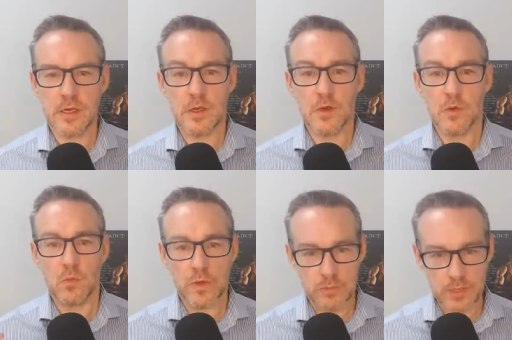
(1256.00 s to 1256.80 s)
what do
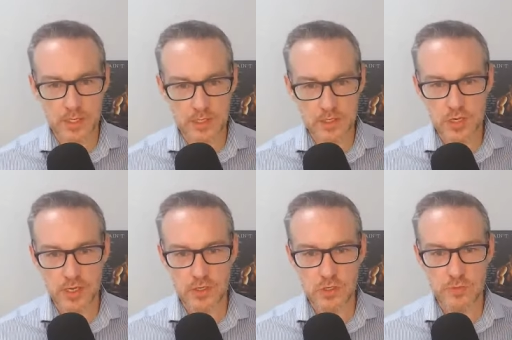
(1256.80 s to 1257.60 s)
we need to change?
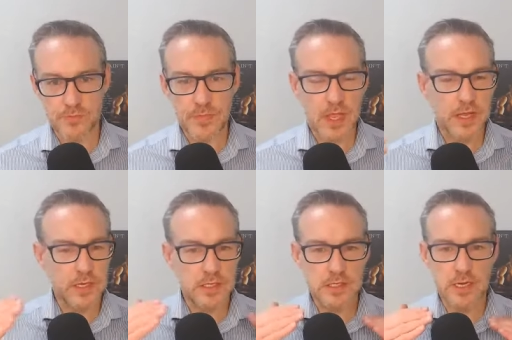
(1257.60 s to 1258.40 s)
And it
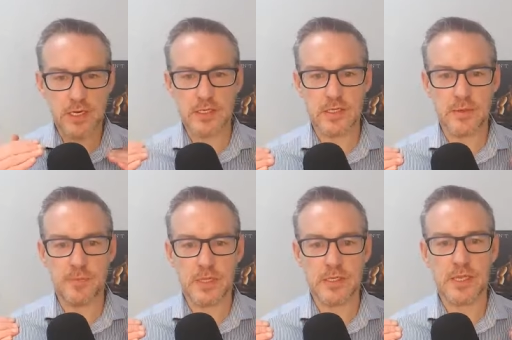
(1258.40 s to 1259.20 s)
starts as simple as
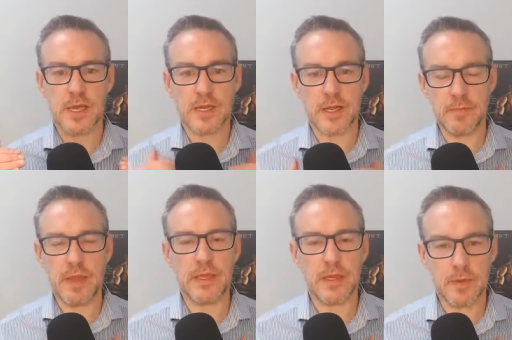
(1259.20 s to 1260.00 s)
that. And I make a
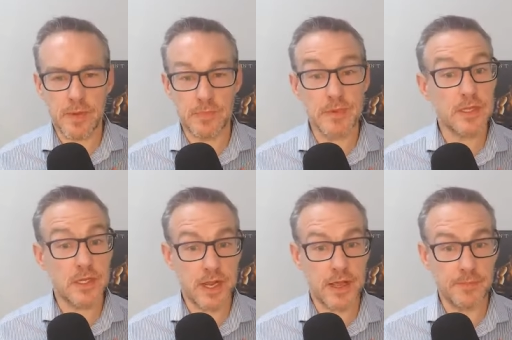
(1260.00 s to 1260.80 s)
commitment to
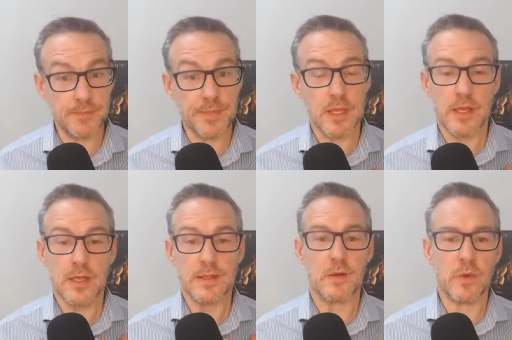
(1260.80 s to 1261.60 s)
them that
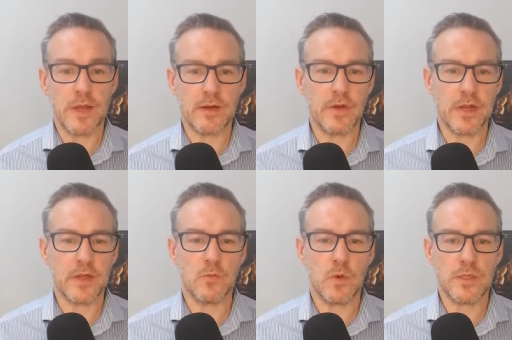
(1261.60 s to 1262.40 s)
whatever I
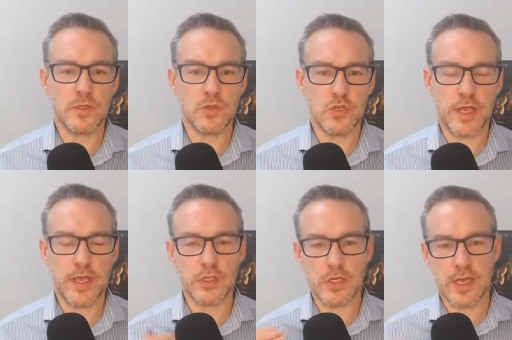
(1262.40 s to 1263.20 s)
want to change
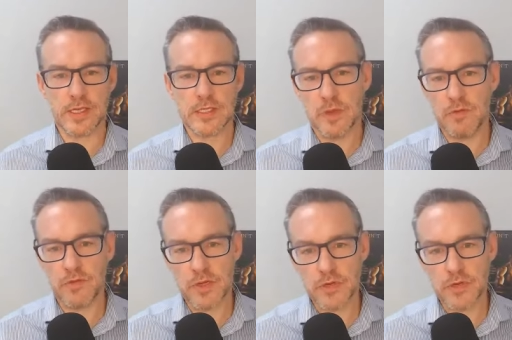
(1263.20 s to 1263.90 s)
has to be for the good of the